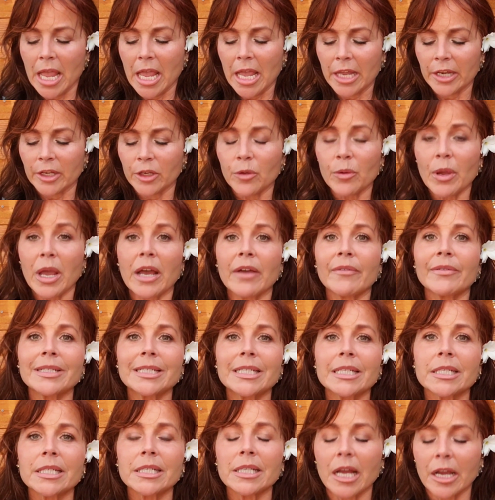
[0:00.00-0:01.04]
and you have a
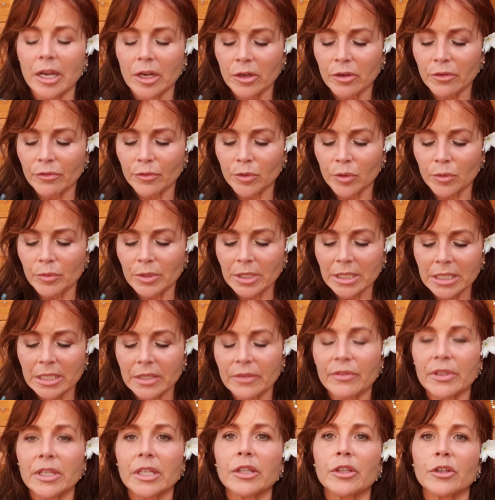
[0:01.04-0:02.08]
desire for
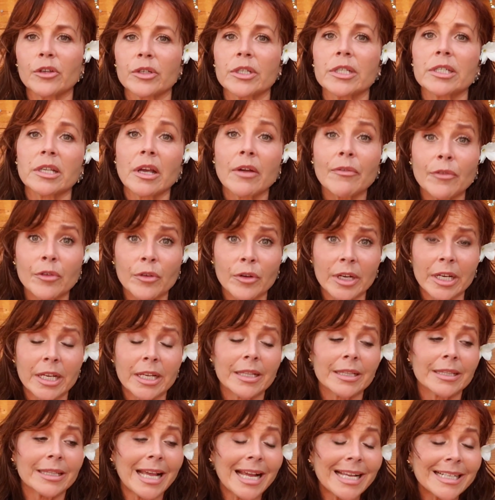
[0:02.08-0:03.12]
relieving their suffering.
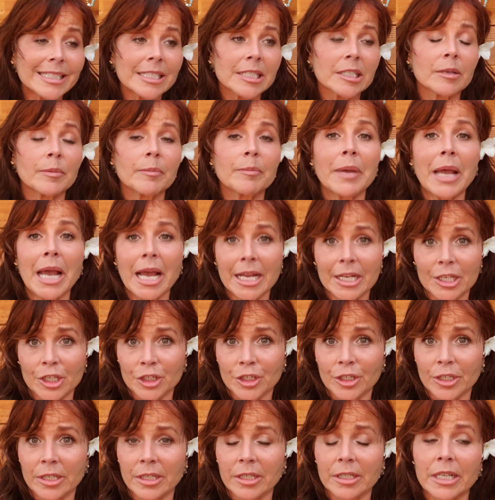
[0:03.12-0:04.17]
That's
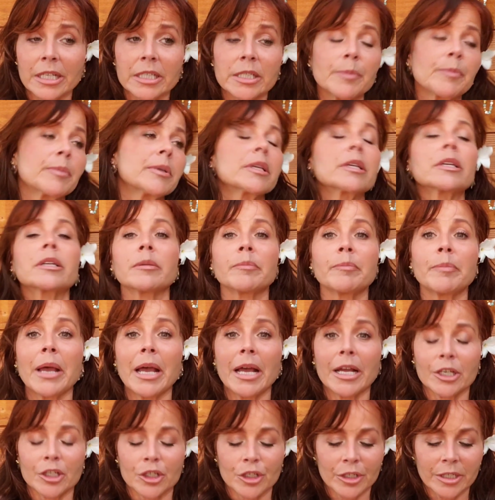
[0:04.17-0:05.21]
compassion. That's being
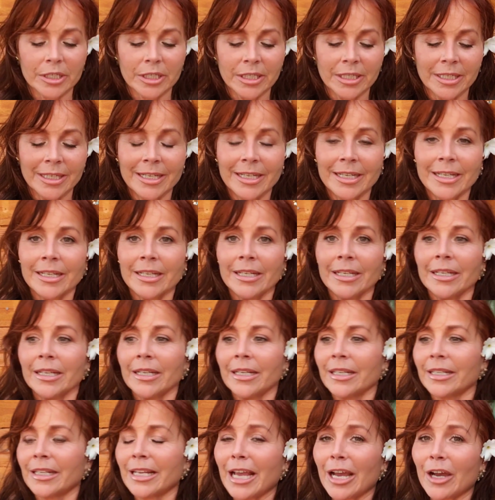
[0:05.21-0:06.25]
compassionate.
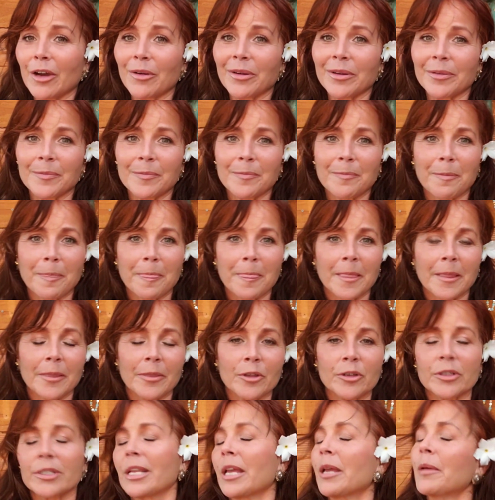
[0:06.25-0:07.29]
Now,
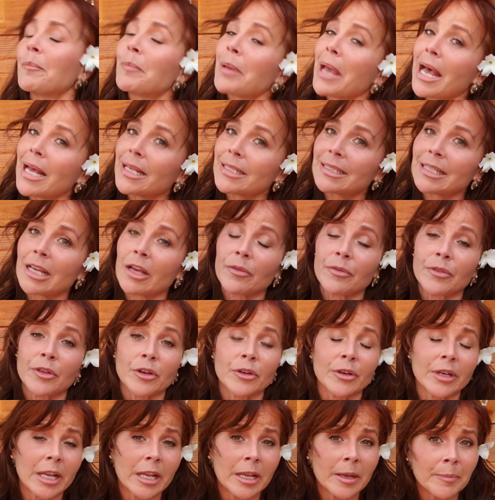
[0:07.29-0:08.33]
there's empaths out
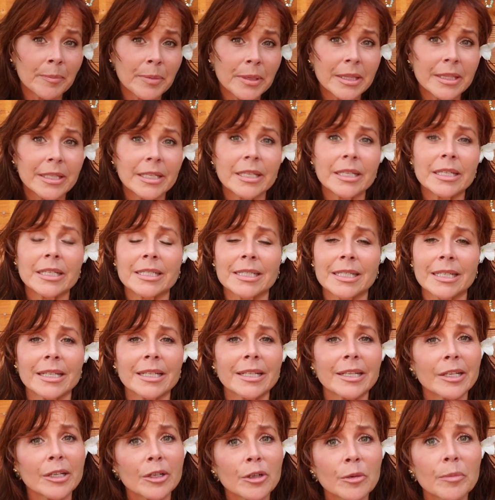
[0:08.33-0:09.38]
there, and empathy is a
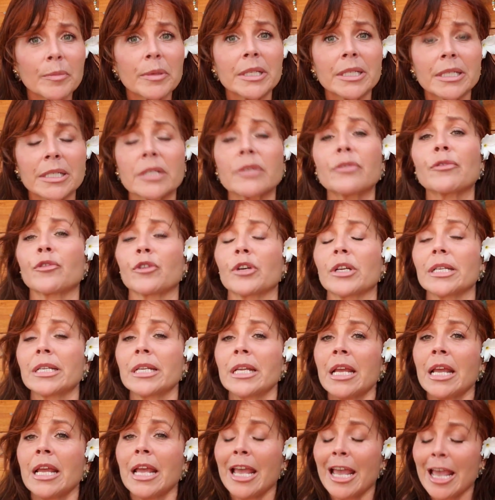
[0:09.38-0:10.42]
little bit different.
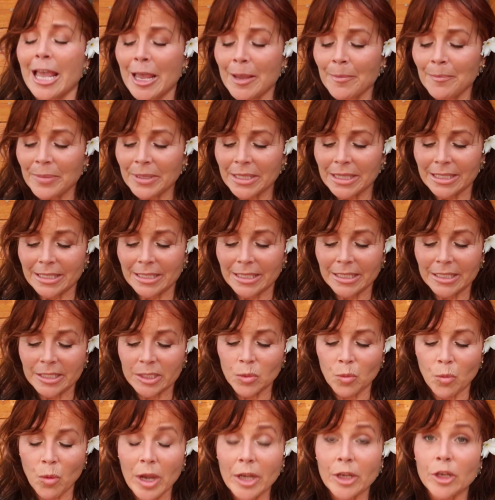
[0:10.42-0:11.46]
Empathy is
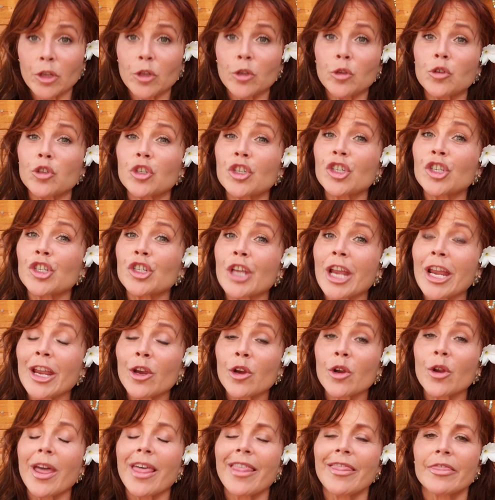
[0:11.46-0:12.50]
when you
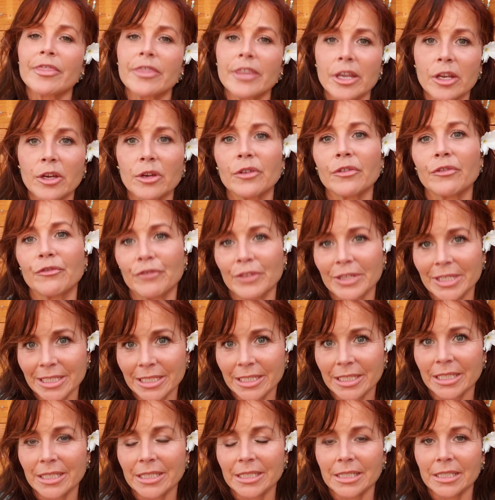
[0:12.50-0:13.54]
share their
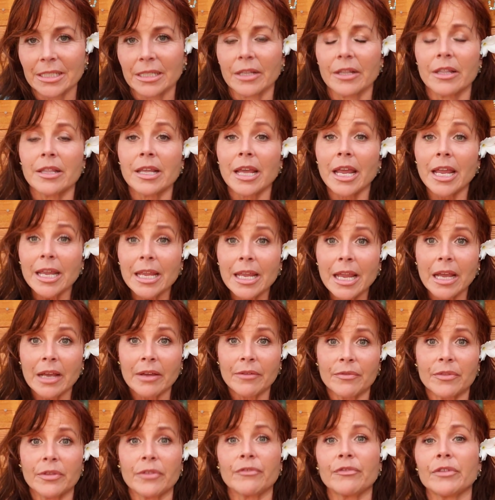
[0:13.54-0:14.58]
feelings. They
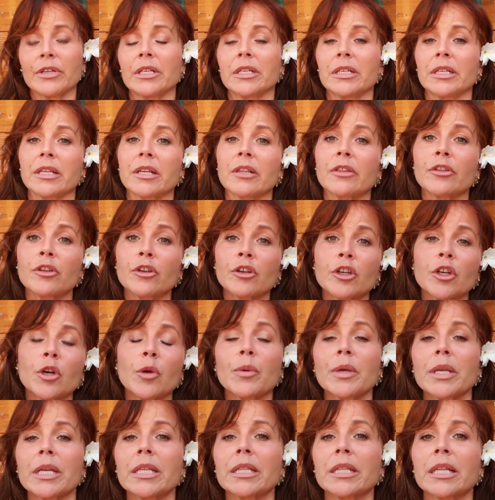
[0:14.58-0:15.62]
have the feeling, they're
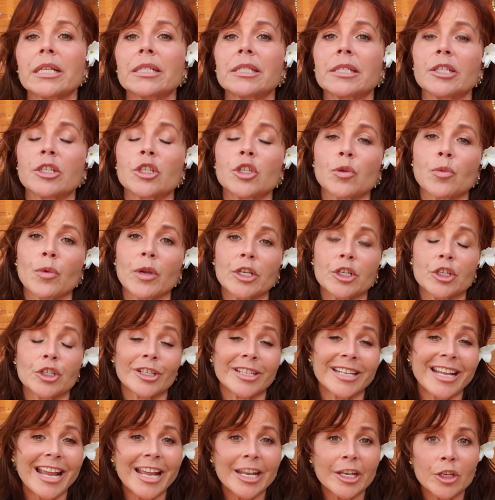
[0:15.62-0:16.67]
going in that
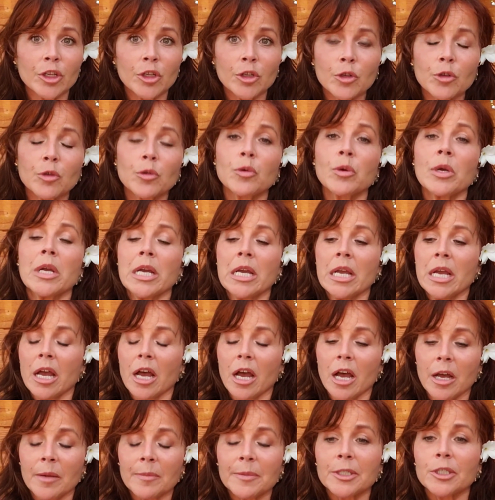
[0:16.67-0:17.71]
situation, and you
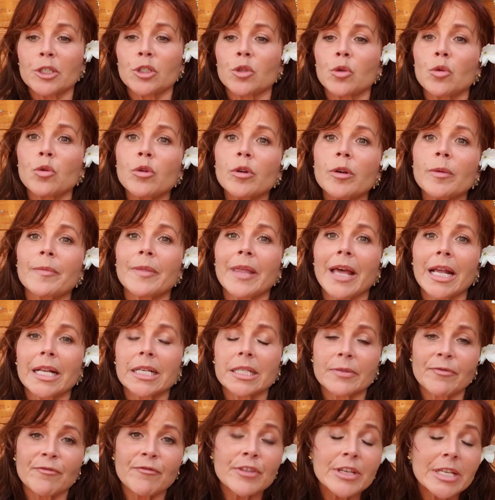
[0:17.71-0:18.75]
absorb that
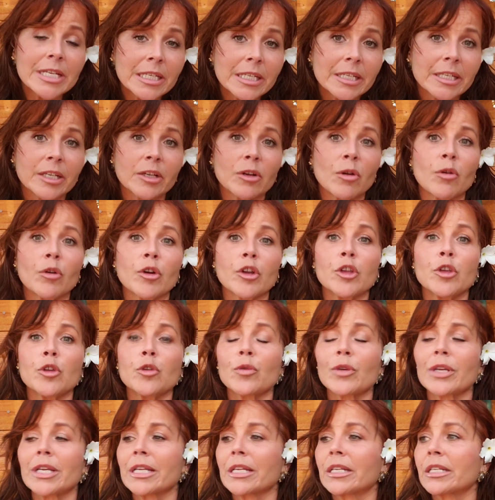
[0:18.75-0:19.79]
feeling, or you
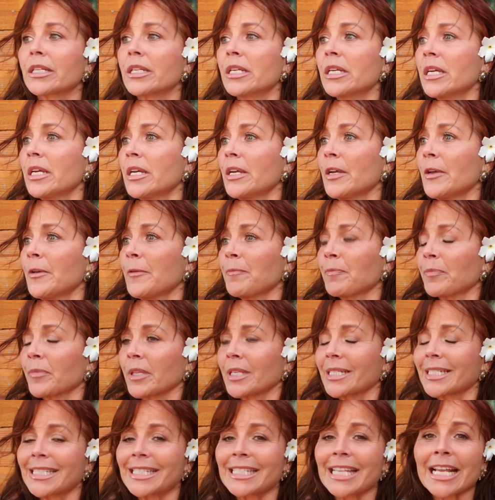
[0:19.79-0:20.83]
can
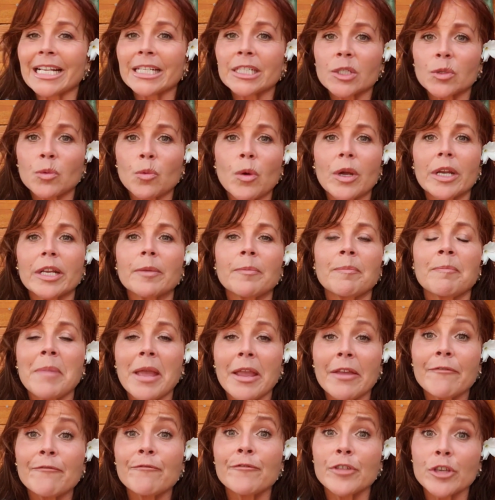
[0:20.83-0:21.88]
sense what it
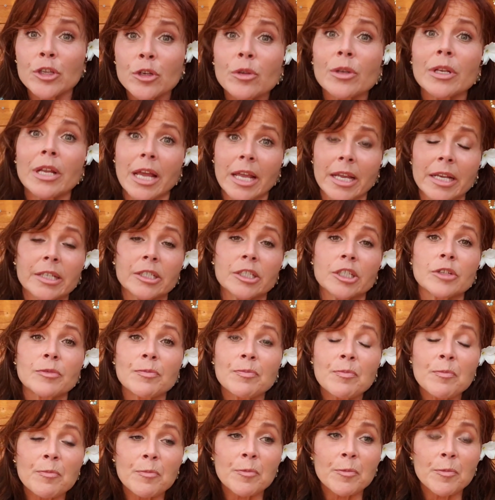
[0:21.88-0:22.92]
may feel like to
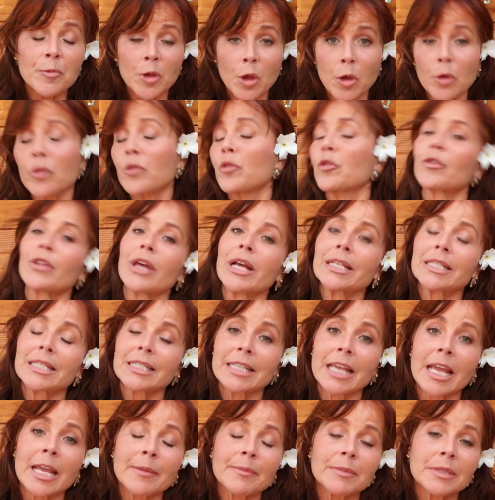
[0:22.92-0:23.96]
go through that
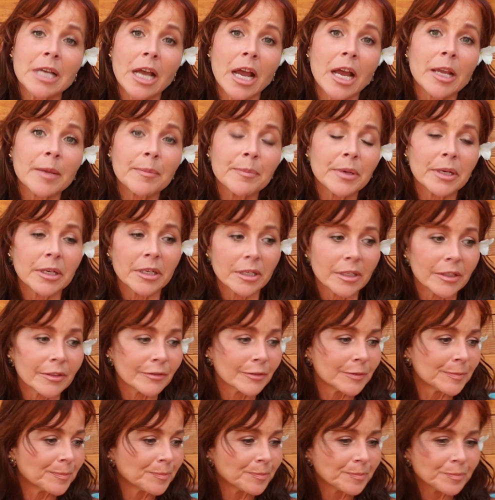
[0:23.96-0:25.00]
same type of